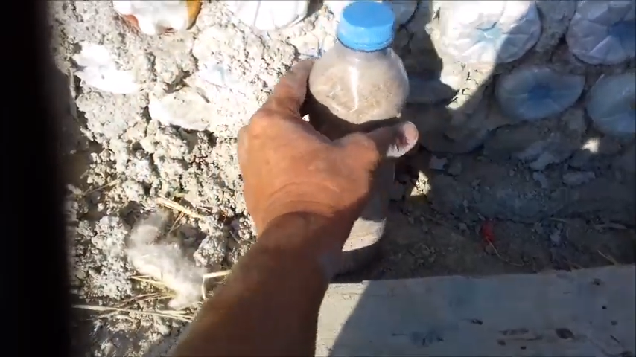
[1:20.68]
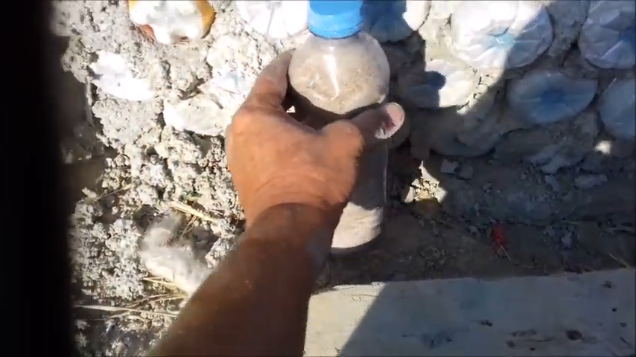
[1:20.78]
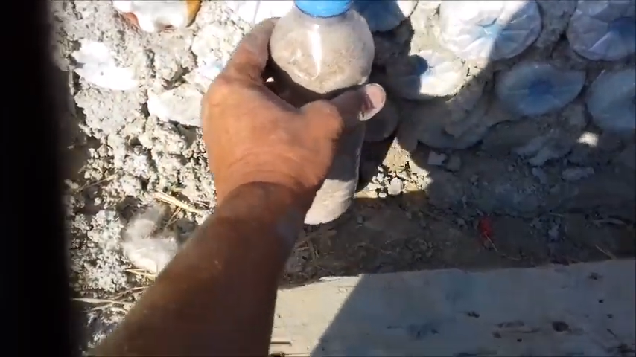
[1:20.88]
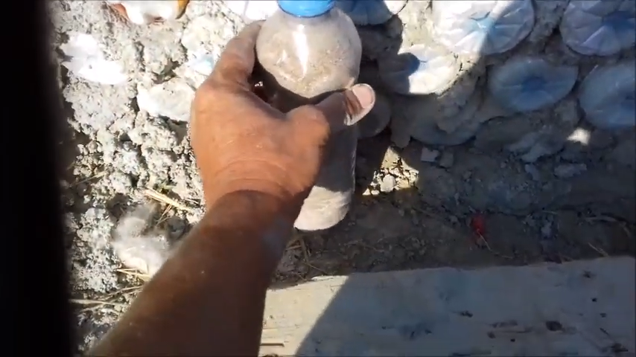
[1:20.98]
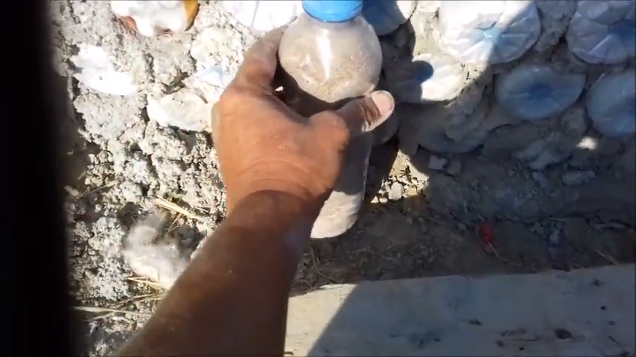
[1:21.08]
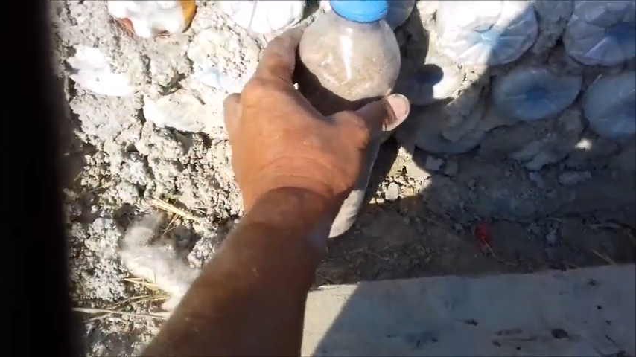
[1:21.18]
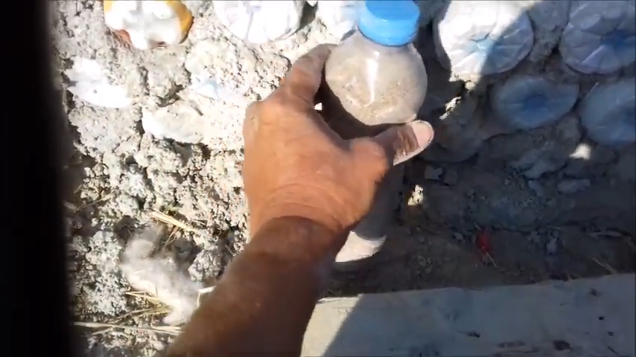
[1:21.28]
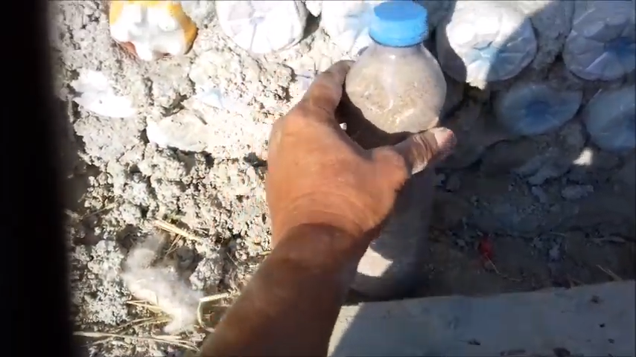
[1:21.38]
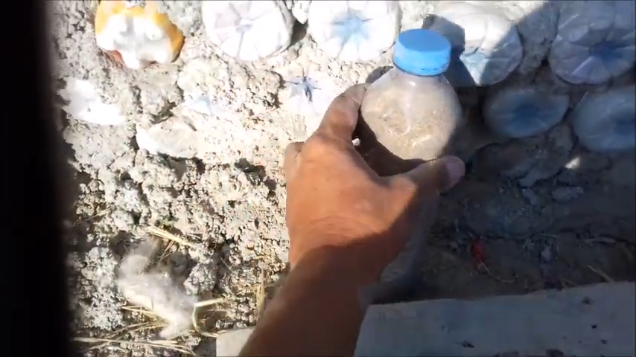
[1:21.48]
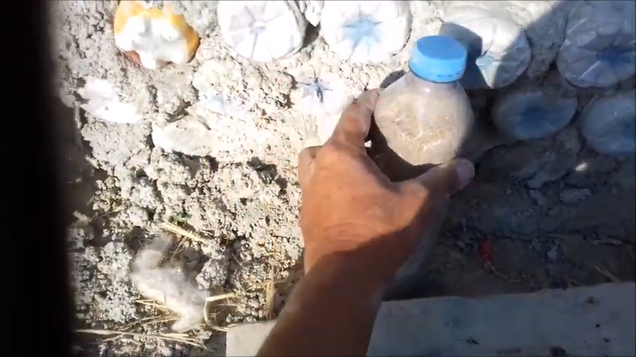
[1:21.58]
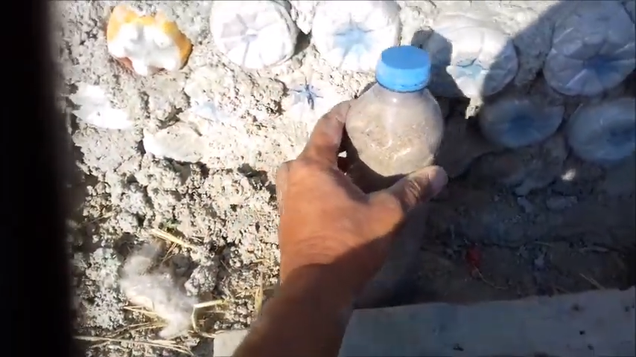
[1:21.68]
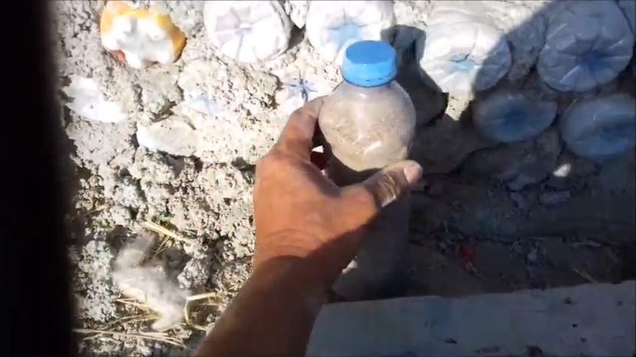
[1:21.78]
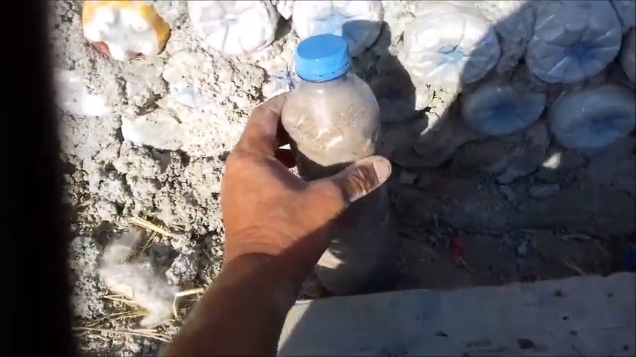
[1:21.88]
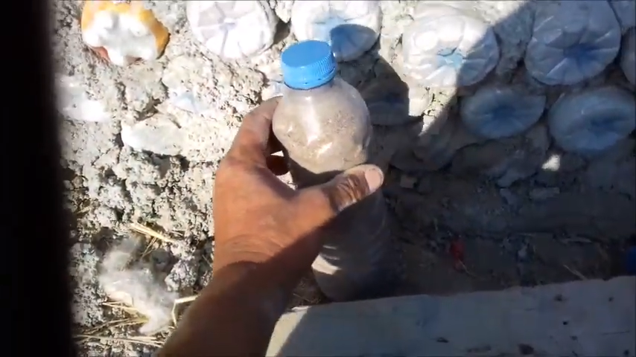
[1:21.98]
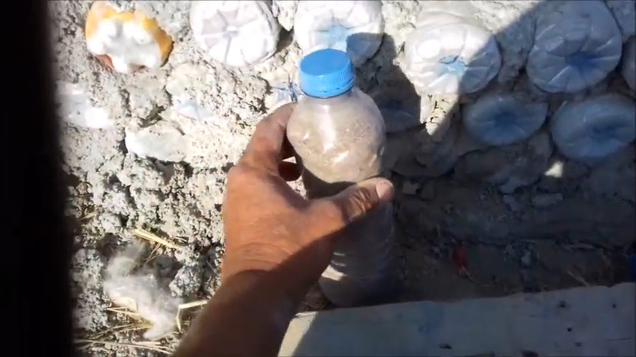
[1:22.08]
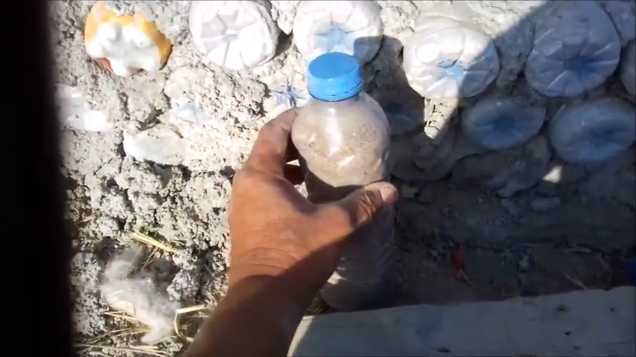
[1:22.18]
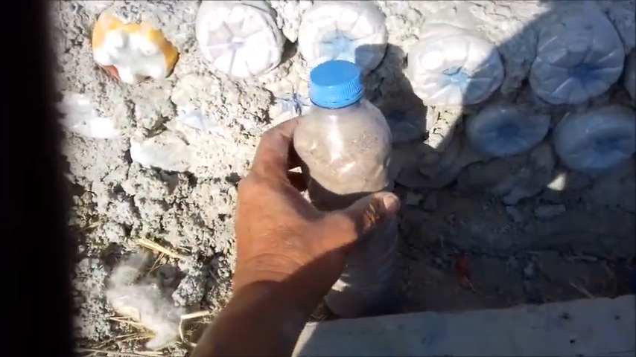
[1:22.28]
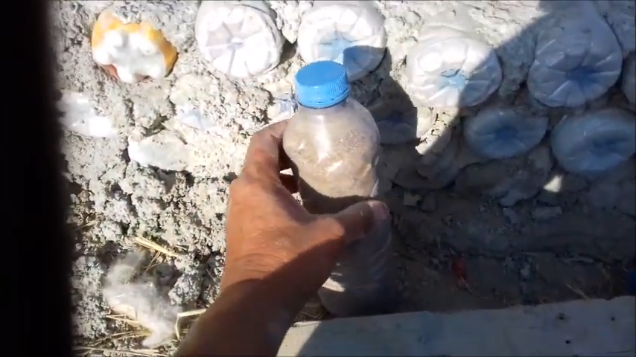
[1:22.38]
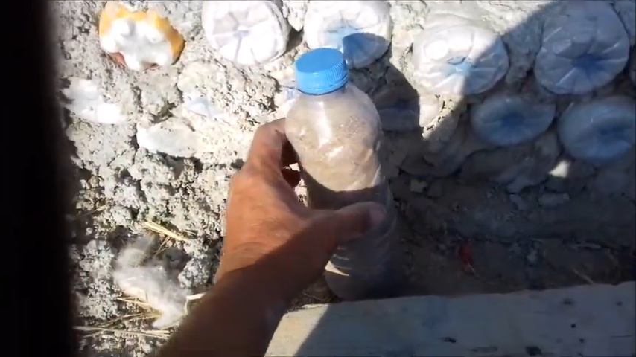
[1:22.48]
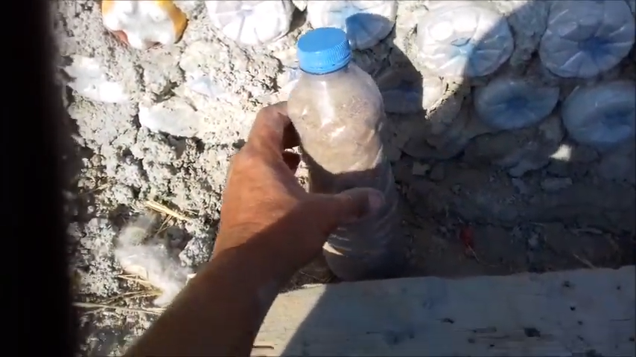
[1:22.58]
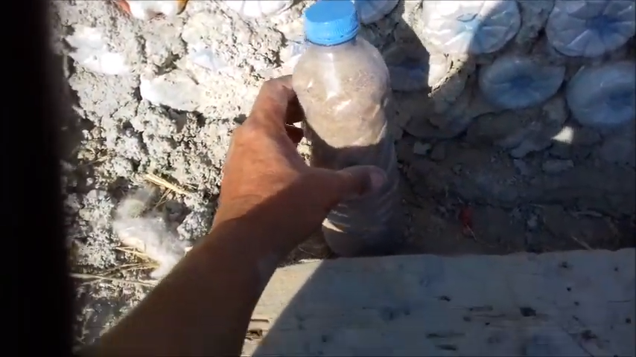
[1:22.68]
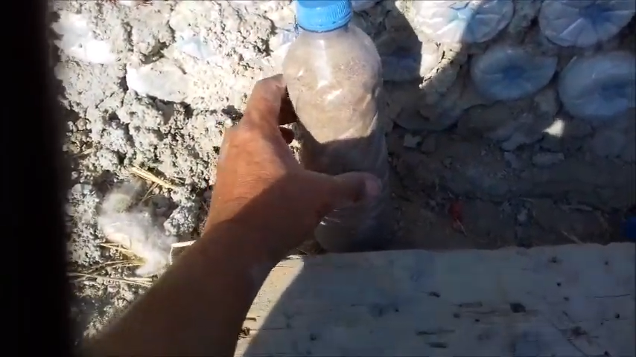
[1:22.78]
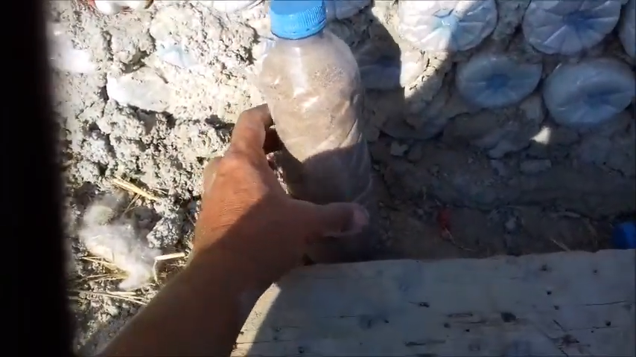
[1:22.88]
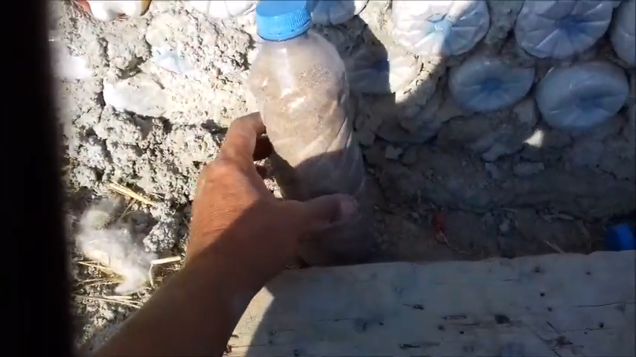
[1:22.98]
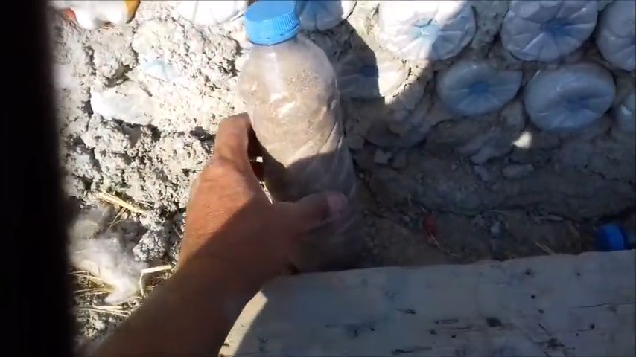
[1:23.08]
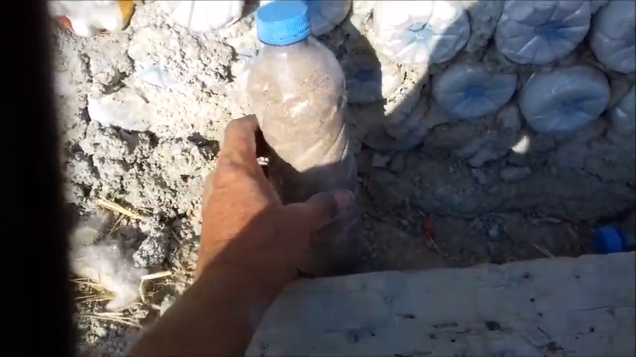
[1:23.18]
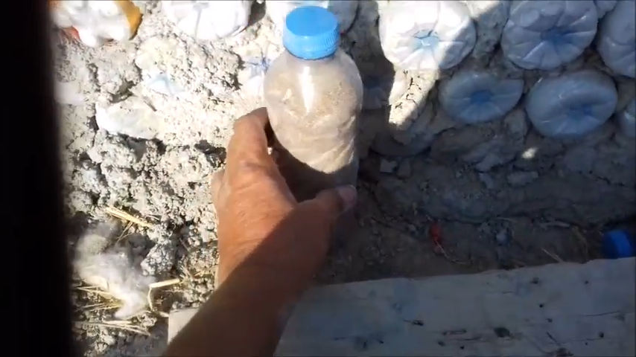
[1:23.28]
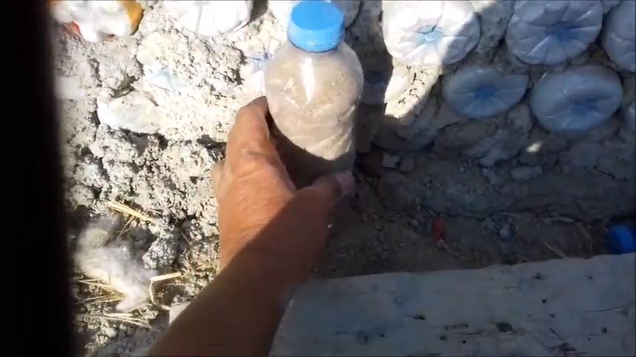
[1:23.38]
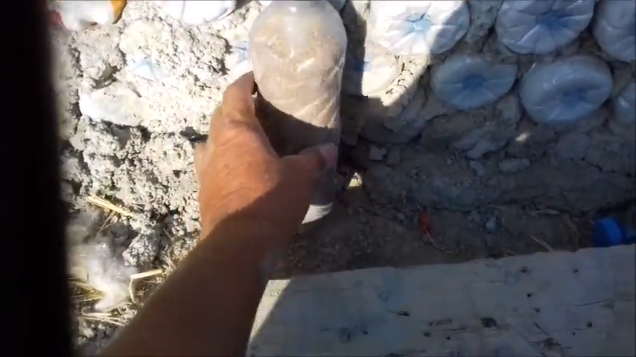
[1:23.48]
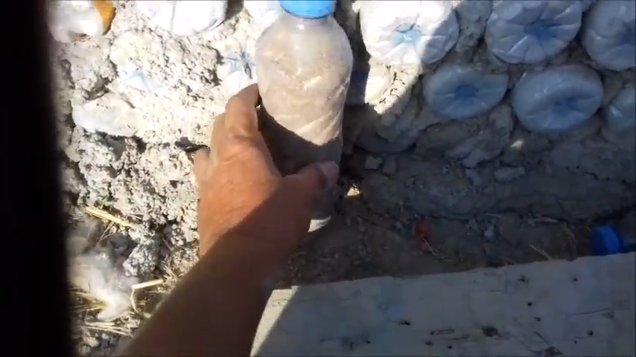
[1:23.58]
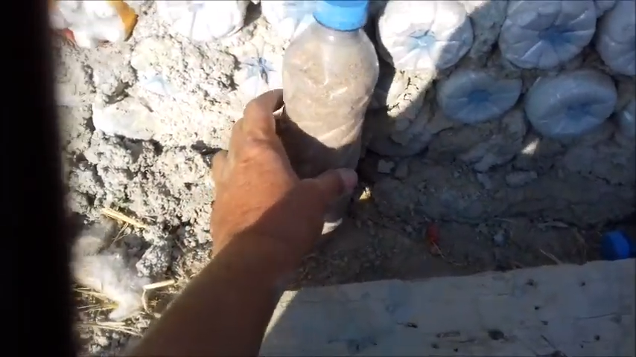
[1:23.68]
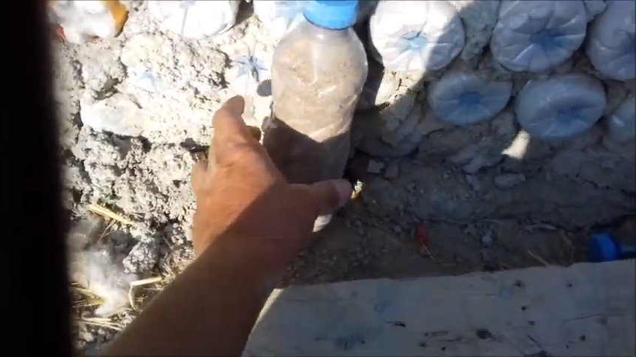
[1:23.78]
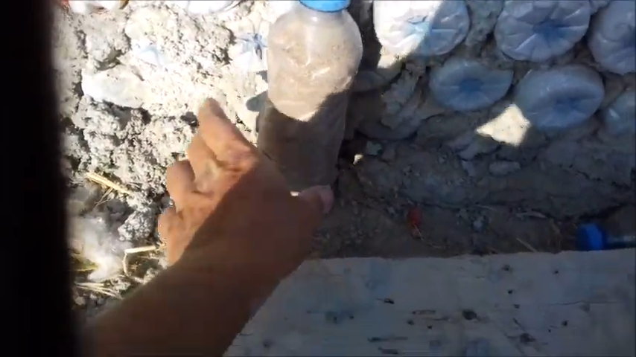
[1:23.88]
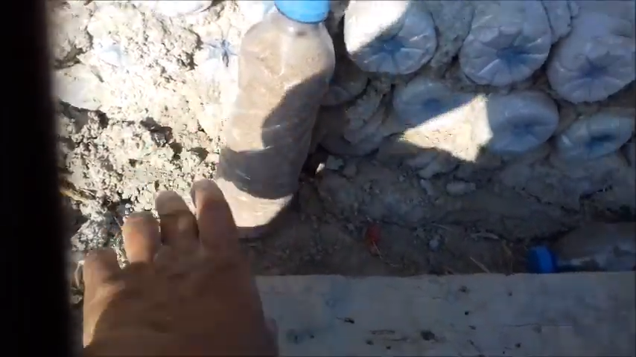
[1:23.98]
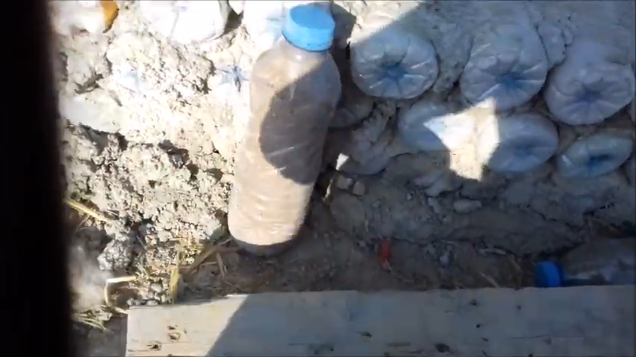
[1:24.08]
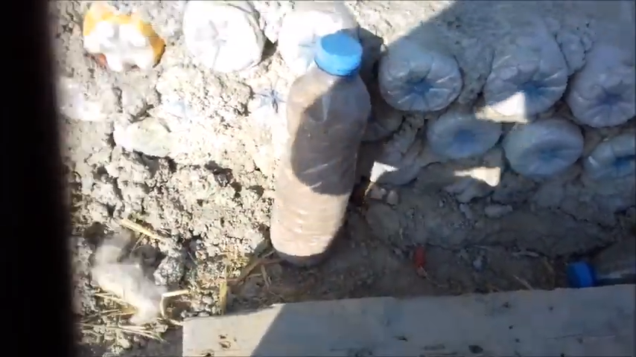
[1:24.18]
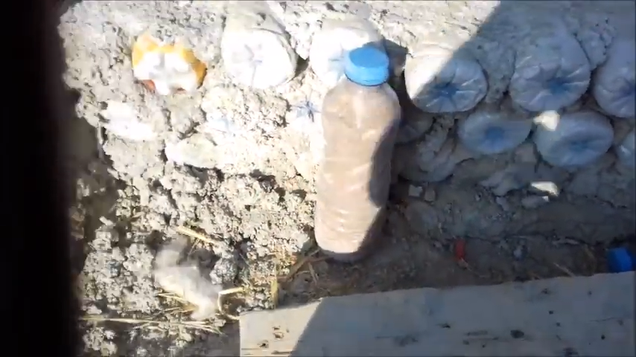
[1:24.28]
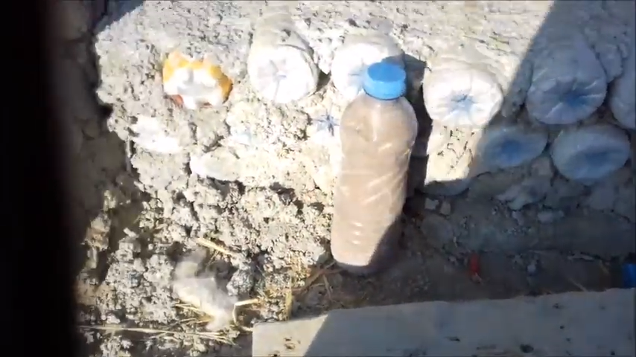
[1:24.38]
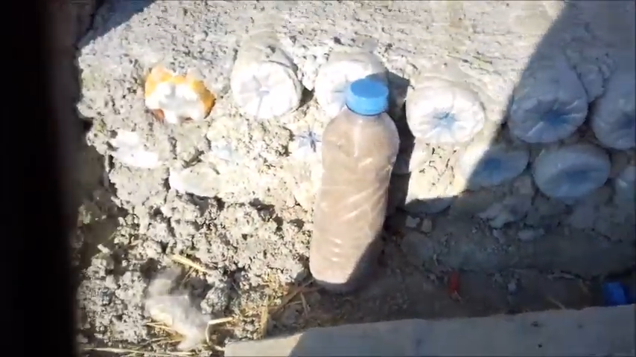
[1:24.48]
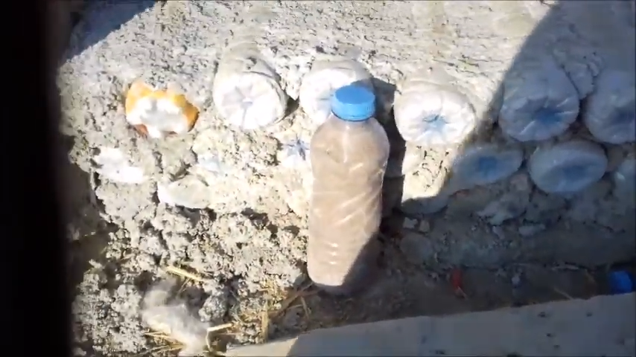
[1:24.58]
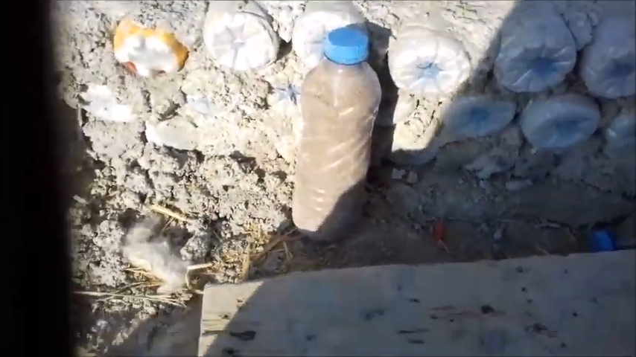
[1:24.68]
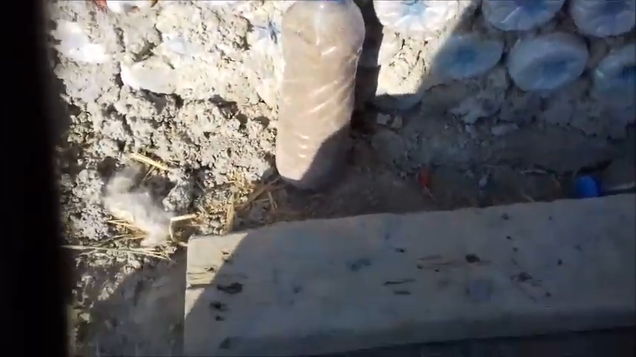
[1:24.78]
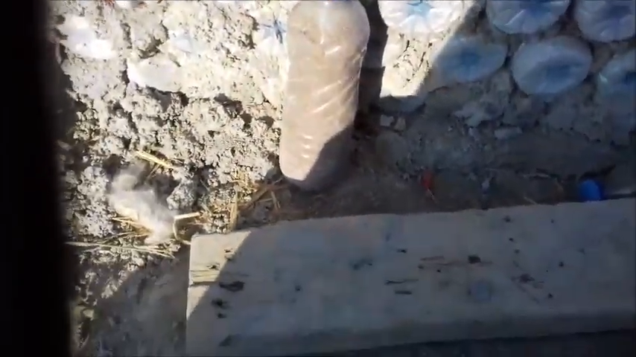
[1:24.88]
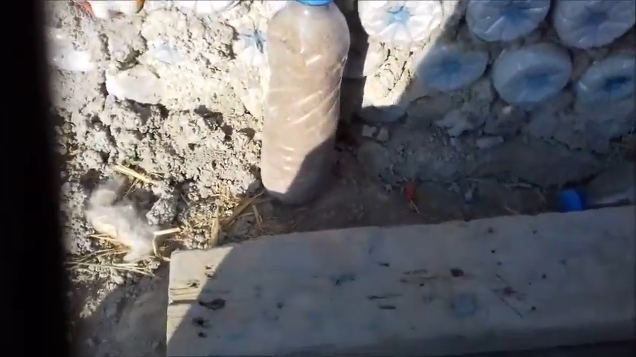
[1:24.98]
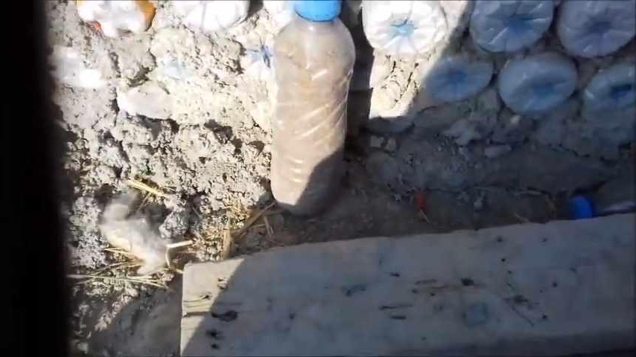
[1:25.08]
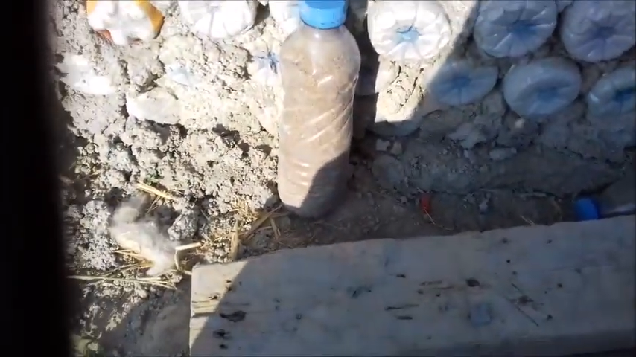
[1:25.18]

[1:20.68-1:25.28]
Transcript: (no speaker visible)